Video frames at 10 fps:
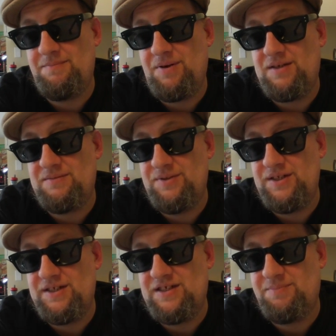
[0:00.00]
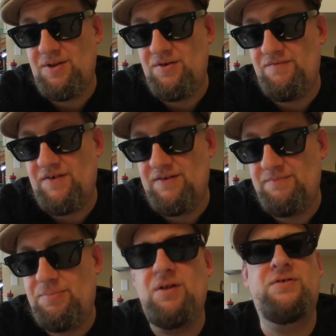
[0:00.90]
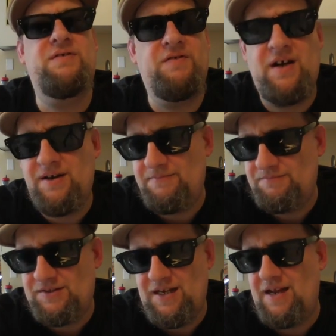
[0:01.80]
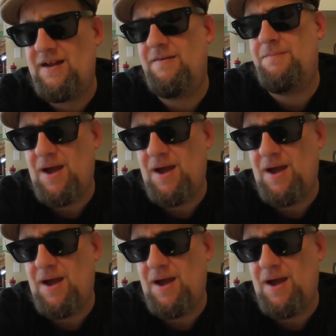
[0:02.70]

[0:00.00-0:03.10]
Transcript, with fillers: possibly explosive, explosive items and